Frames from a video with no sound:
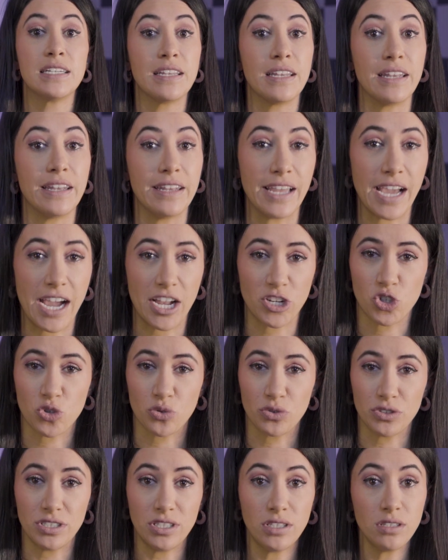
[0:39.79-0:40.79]

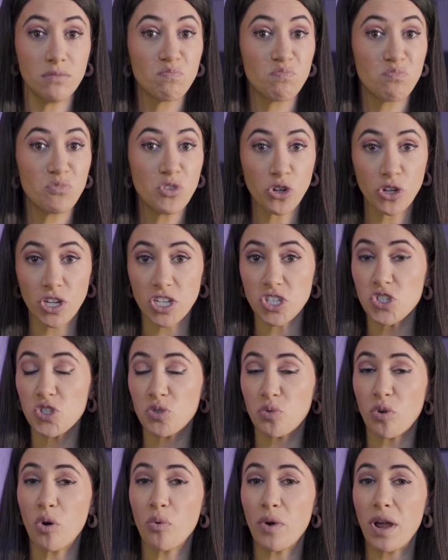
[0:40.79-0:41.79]
Naturally, you're gonna
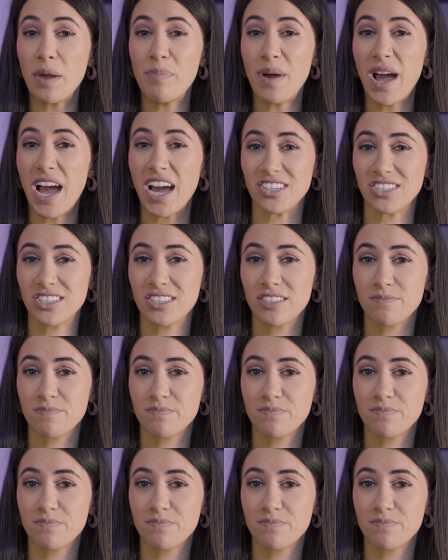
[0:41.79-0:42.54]
scroll right past.